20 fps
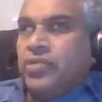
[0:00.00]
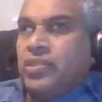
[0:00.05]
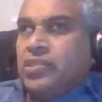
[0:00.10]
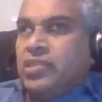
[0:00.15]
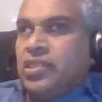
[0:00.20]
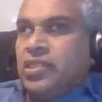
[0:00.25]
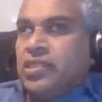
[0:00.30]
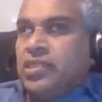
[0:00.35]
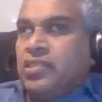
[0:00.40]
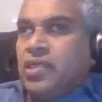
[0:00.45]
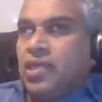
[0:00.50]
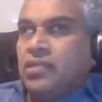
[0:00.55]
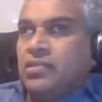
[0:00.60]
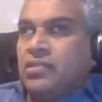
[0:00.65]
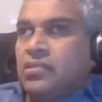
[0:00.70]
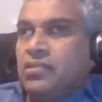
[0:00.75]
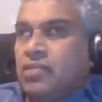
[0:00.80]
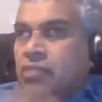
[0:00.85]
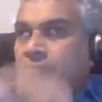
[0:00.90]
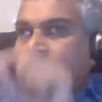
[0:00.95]
we see
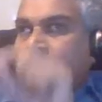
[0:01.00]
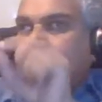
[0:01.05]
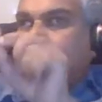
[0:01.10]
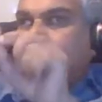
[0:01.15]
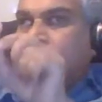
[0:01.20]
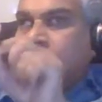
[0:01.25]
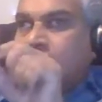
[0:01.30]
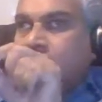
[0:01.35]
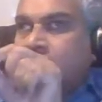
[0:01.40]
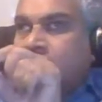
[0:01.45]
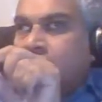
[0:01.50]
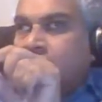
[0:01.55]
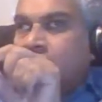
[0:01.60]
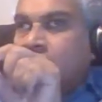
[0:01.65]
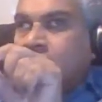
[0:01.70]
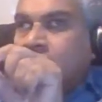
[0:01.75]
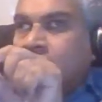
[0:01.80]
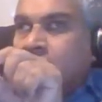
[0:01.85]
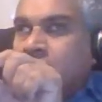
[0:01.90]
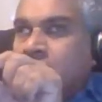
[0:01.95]
that the magnetic
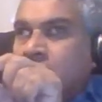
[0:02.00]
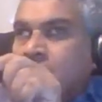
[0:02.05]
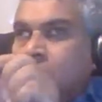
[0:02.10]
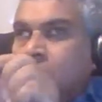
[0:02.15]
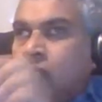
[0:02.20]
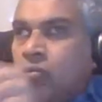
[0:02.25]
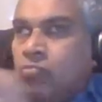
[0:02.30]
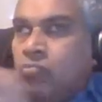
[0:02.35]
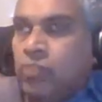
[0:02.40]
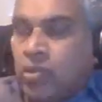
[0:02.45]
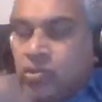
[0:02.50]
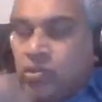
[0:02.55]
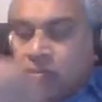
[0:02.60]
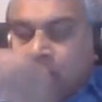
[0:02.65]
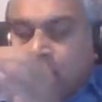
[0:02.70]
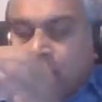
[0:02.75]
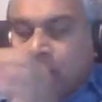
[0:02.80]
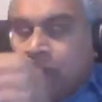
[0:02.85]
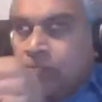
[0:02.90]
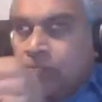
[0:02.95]
field, because
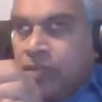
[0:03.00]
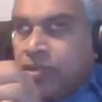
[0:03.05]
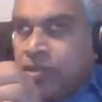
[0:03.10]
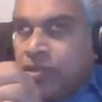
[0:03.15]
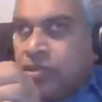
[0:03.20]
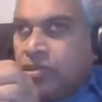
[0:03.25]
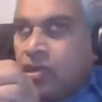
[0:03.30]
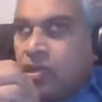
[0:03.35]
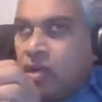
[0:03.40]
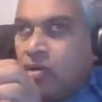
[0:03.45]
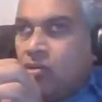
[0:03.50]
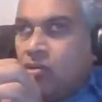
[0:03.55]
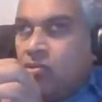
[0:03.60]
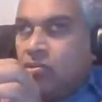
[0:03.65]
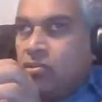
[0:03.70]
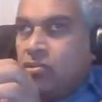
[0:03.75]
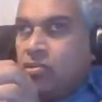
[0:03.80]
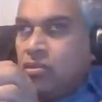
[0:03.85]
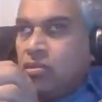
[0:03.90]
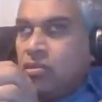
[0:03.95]
higher pressure
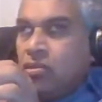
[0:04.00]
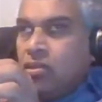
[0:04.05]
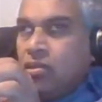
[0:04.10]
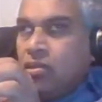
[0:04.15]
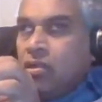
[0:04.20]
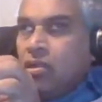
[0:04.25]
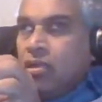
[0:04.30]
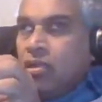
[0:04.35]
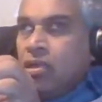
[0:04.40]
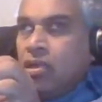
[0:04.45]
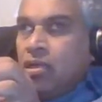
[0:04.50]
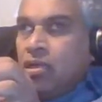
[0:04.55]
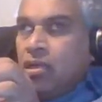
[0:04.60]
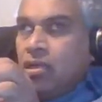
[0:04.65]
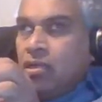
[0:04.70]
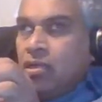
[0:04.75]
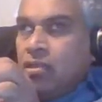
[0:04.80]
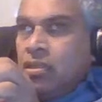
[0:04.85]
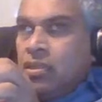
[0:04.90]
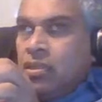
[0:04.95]
down,
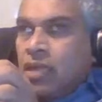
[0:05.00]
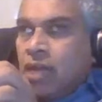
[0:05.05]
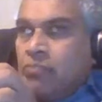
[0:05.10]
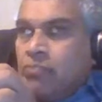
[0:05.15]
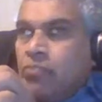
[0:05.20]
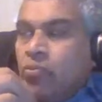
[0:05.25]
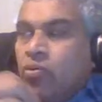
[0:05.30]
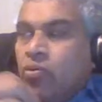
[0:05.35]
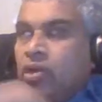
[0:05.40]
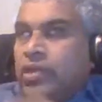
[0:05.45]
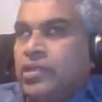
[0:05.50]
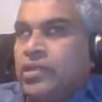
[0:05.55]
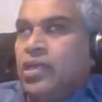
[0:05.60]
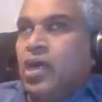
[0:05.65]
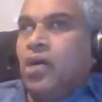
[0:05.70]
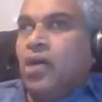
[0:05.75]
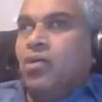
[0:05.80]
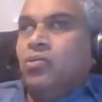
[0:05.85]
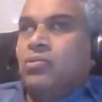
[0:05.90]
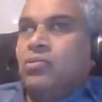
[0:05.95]
it can pull it
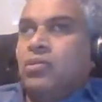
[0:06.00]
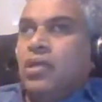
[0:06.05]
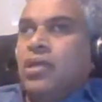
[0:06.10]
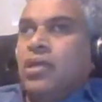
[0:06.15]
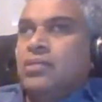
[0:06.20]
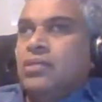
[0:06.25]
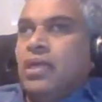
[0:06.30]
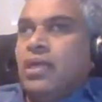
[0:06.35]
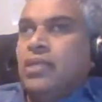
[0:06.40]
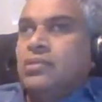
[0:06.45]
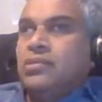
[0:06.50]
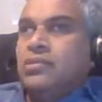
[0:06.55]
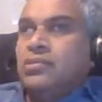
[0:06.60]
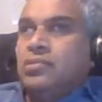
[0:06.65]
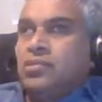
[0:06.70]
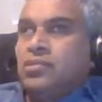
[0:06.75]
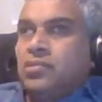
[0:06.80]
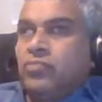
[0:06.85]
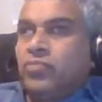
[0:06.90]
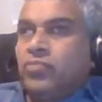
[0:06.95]
down, and
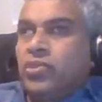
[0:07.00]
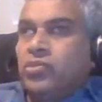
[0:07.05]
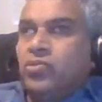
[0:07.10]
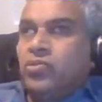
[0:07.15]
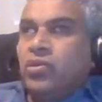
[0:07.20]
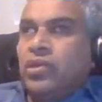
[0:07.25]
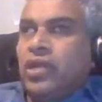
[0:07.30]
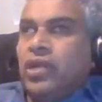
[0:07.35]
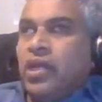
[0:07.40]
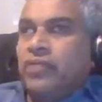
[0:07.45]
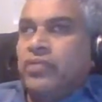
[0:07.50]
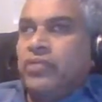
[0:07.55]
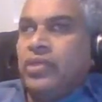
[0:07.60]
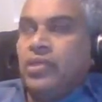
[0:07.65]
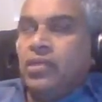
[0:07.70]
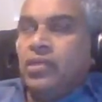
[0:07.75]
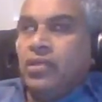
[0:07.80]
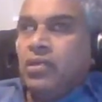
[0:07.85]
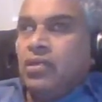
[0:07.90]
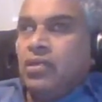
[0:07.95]
that's the virtual
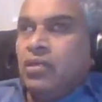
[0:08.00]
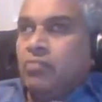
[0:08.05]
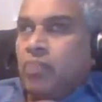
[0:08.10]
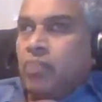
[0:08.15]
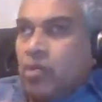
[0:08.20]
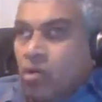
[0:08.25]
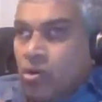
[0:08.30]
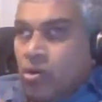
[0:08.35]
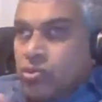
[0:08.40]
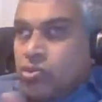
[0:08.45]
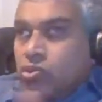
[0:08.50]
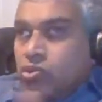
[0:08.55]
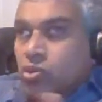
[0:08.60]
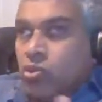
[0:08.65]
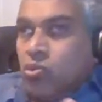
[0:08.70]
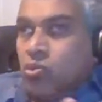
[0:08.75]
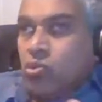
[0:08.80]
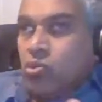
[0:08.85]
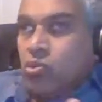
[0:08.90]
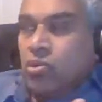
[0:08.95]
gravity. But
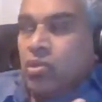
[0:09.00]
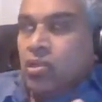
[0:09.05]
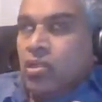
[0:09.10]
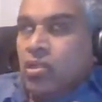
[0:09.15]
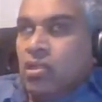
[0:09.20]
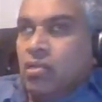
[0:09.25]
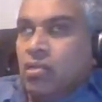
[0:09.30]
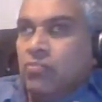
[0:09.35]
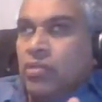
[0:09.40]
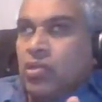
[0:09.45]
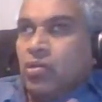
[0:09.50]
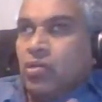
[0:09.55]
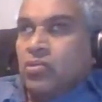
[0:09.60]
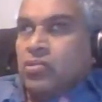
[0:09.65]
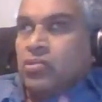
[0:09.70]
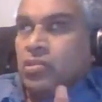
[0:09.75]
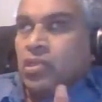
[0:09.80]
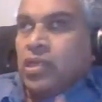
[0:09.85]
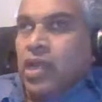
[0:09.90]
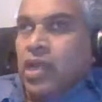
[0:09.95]
also,
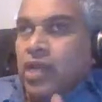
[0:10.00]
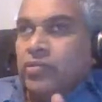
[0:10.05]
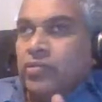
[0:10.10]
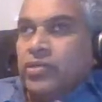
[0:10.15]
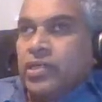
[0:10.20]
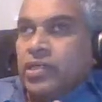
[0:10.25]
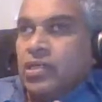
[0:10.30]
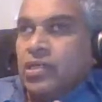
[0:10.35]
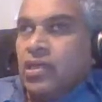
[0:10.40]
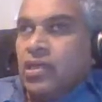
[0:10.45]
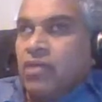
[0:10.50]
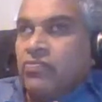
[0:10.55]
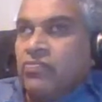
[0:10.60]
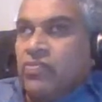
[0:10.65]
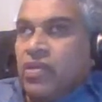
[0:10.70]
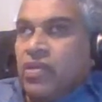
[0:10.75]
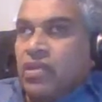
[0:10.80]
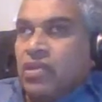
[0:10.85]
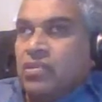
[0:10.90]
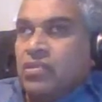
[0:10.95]
because of the gravitational
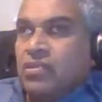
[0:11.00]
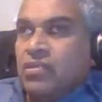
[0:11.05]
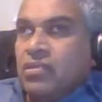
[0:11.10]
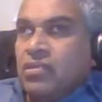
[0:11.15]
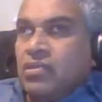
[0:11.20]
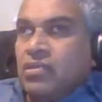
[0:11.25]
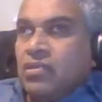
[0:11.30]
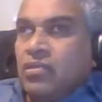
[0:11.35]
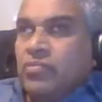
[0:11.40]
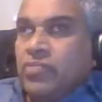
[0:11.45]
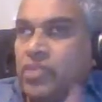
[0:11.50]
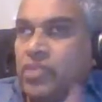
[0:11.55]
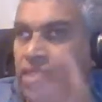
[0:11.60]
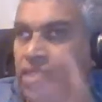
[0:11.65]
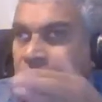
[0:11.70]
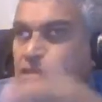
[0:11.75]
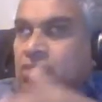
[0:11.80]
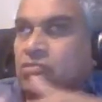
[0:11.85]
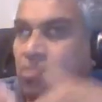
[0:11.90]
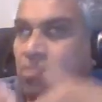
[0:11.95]
effect, which
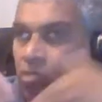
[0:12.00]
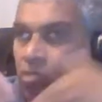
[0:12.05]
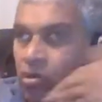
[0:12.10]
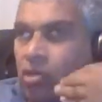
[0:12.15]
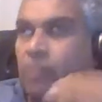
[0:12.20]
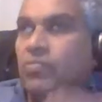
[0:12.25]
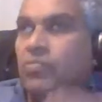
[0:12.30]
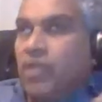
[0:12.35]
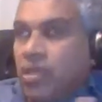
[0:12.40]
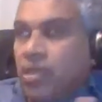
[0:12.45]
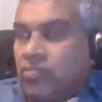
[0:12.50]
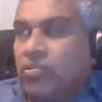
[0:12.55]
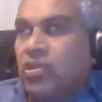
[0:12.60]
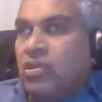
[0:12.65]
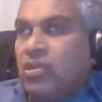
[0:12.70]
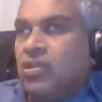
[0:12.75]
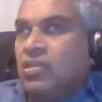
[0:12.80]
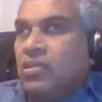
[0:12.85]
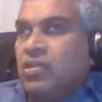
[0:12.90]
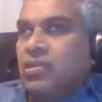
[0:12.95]
is quantum
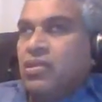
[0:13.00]
level,